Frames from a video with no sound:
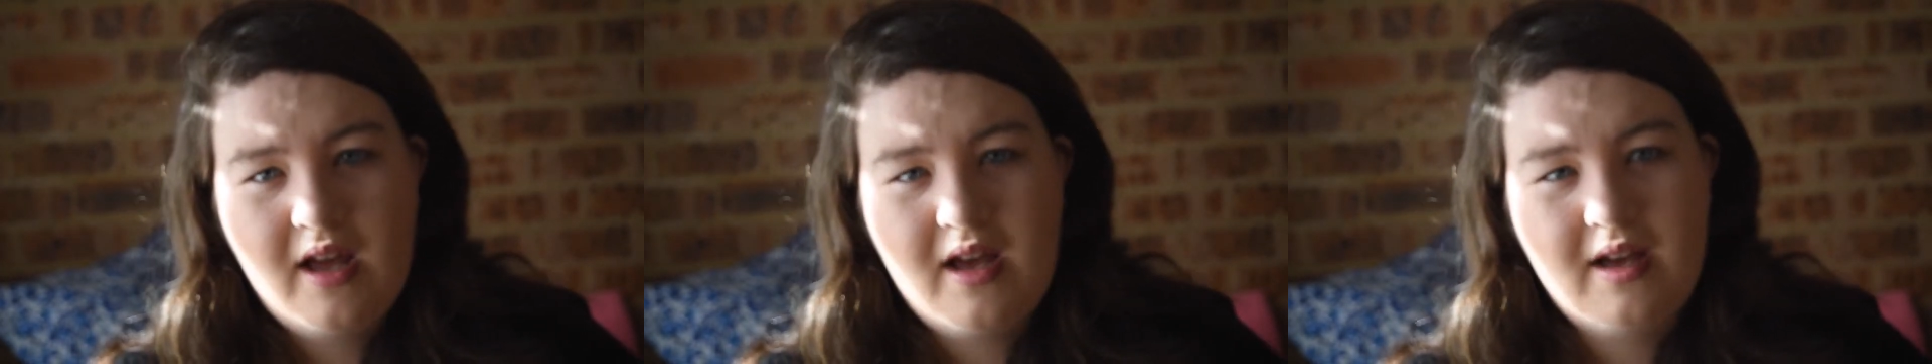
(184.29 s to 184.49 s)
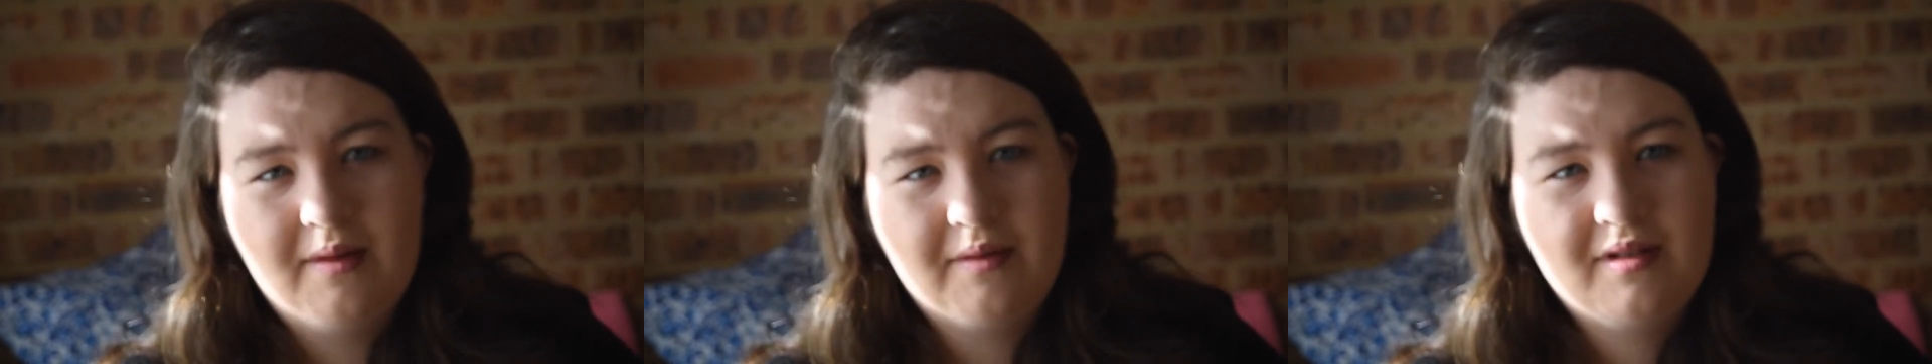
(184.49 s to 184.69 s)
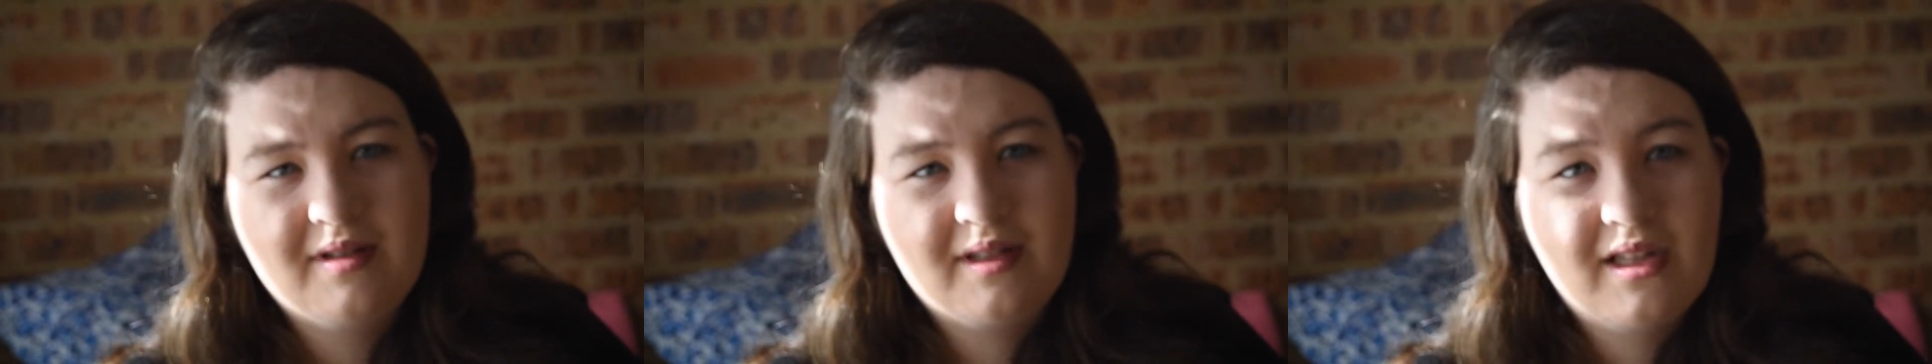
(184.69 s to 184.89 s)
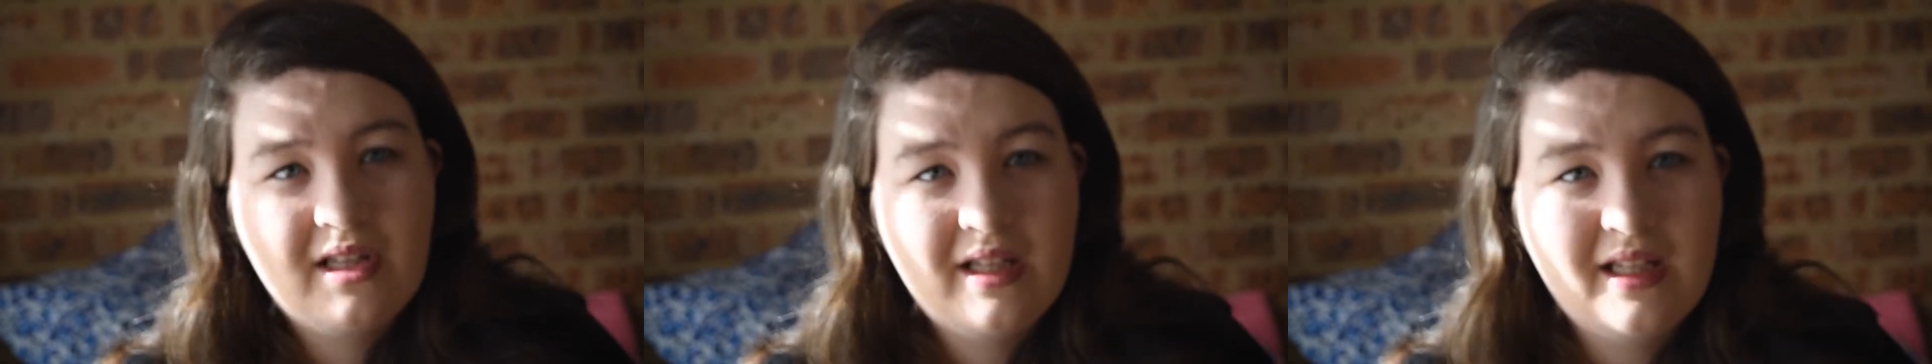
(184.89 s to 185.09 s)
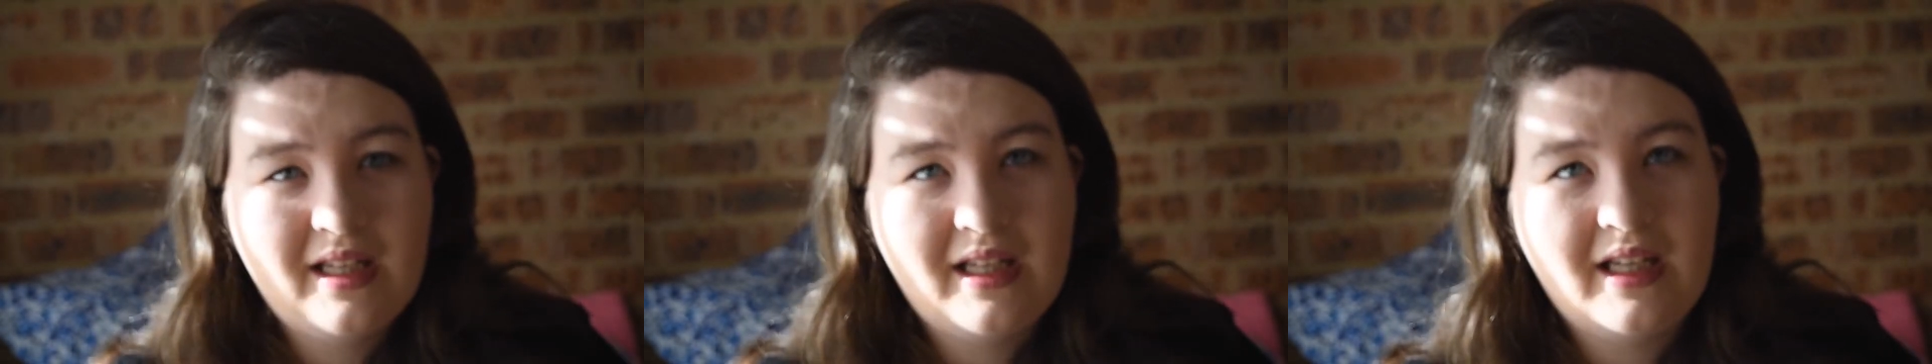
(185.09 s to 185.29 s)
Because
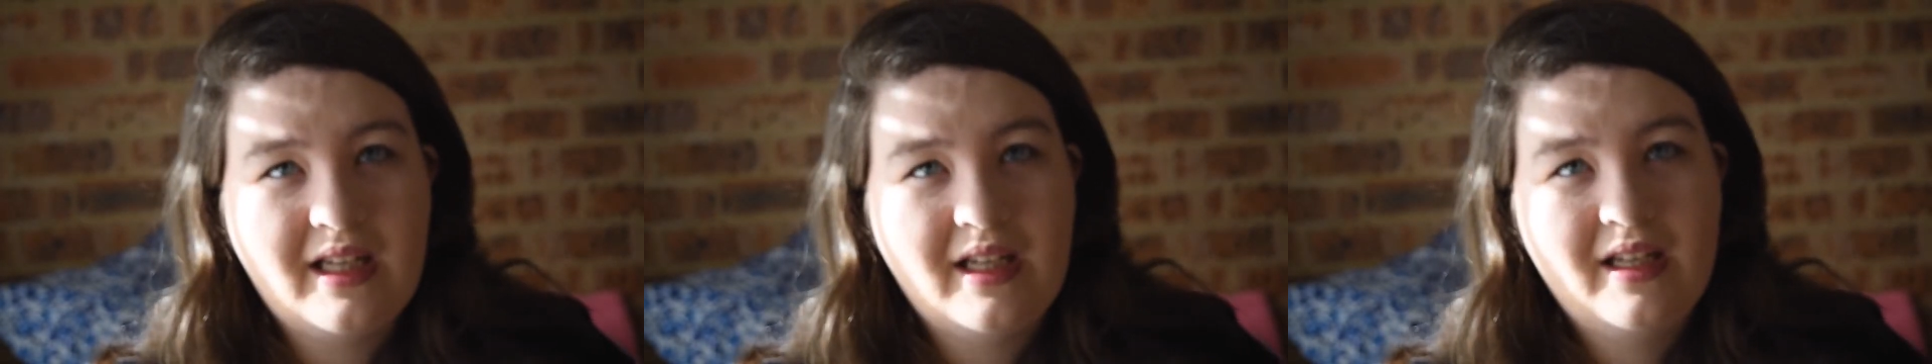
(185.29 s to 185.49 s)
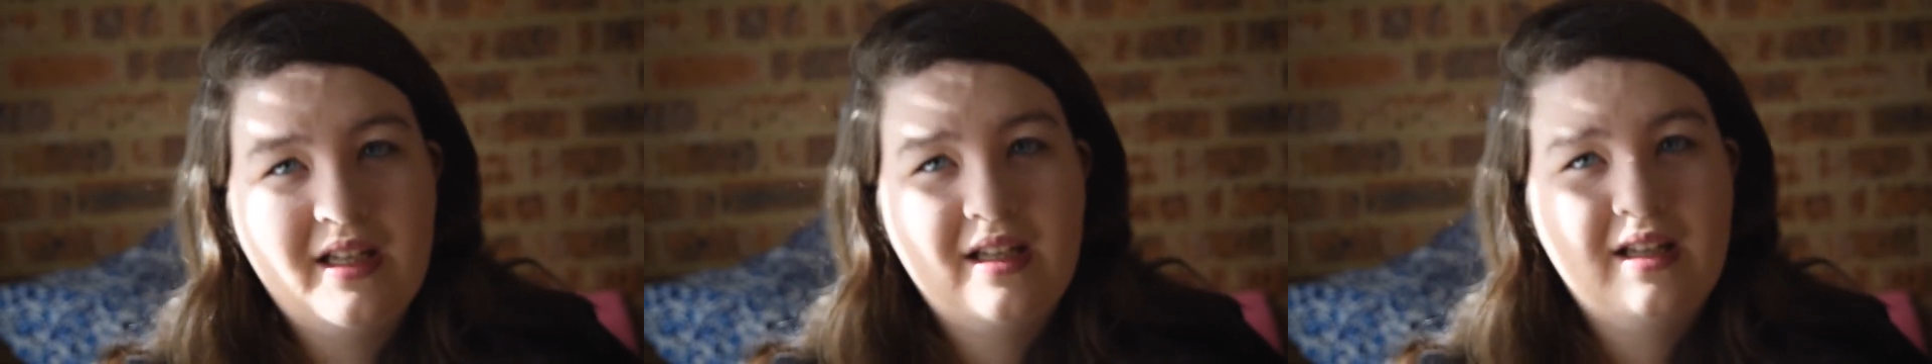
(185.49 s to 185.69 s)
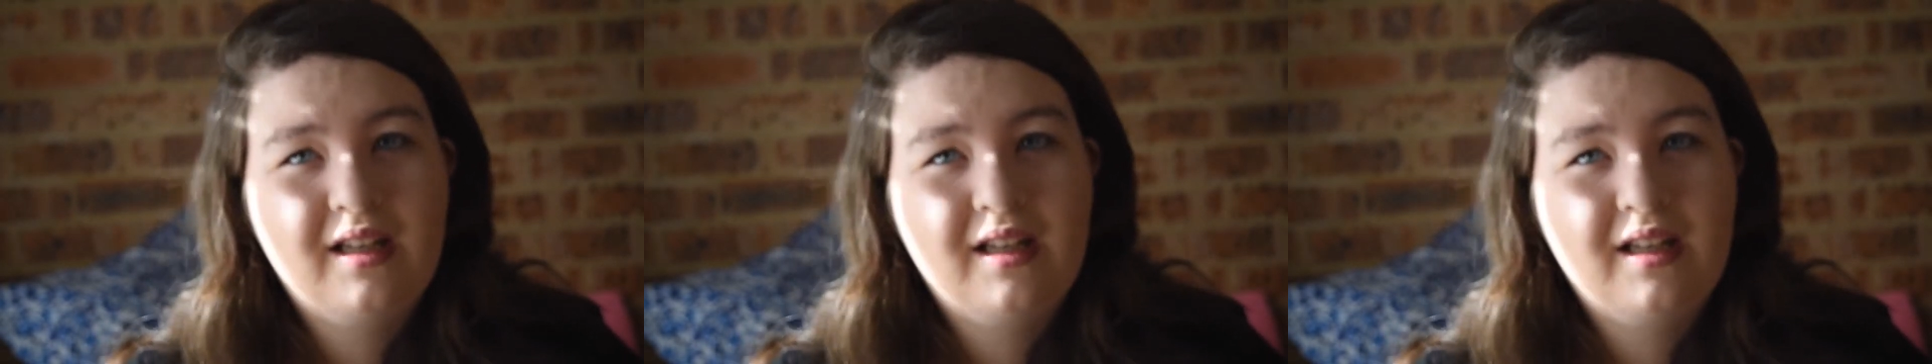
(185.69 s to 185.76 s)
clearly,